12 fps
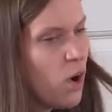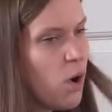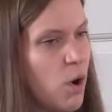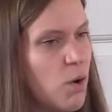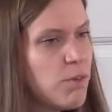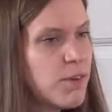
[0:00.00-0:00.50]

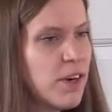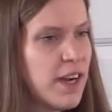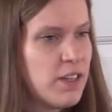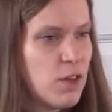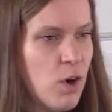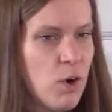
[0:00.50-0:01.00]
over
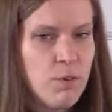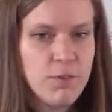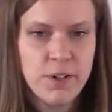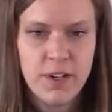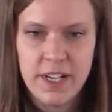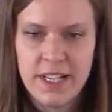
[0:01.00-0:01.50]
and
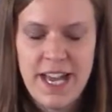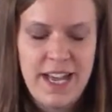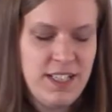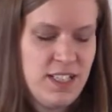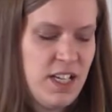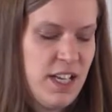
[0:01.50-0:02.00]
over
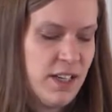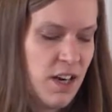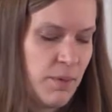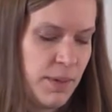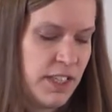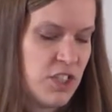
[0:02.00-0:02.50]
again in
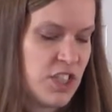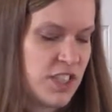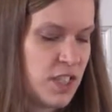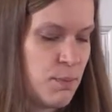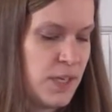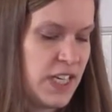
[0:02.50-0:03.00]
our religious
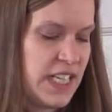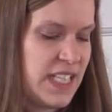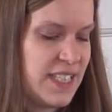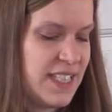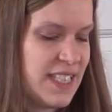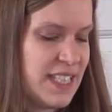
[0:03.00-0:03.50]

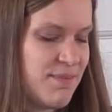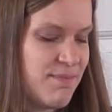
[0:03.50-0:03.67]
communities.